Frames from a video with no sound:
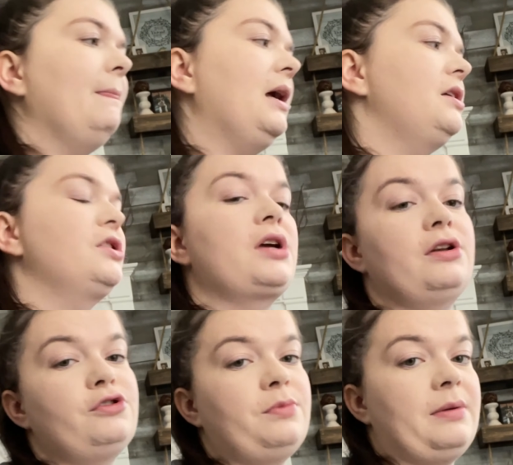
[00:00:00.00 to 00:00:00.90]
I just got to
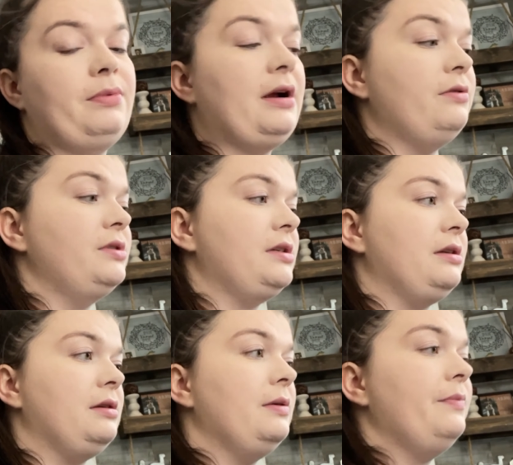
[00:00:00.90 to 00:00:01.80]
do my brows
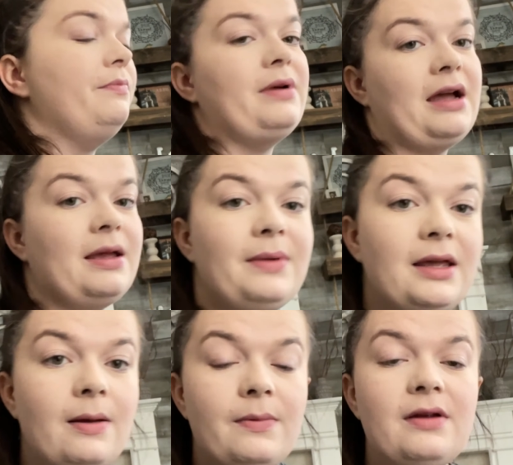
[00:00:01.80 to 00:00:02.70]
and my eye
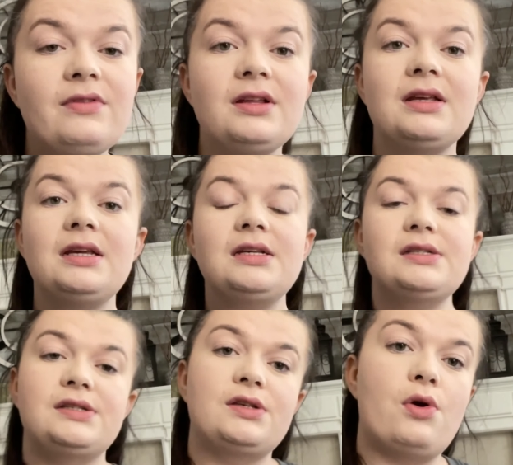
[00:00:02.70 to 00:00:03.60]
makeup and everything,
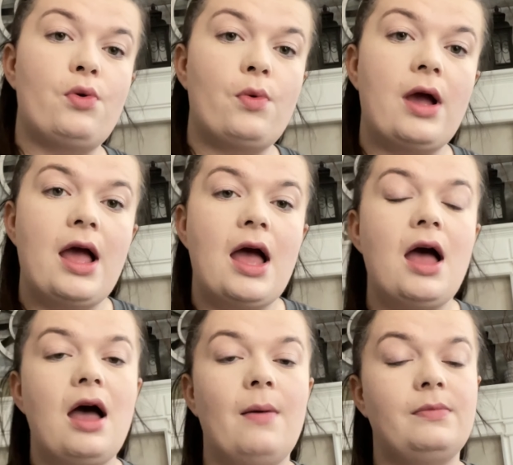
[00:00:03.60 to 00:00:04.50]
so
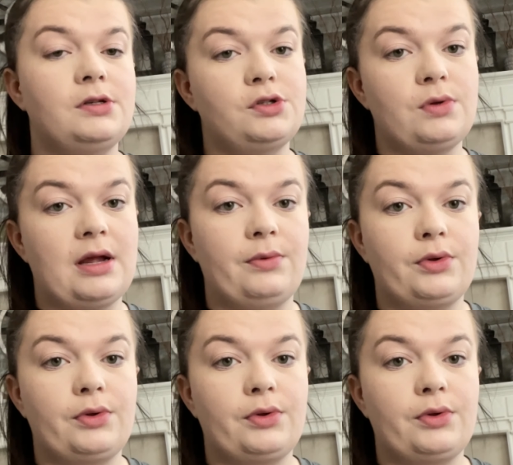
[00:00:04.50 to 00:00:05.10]
I'm gonna do that real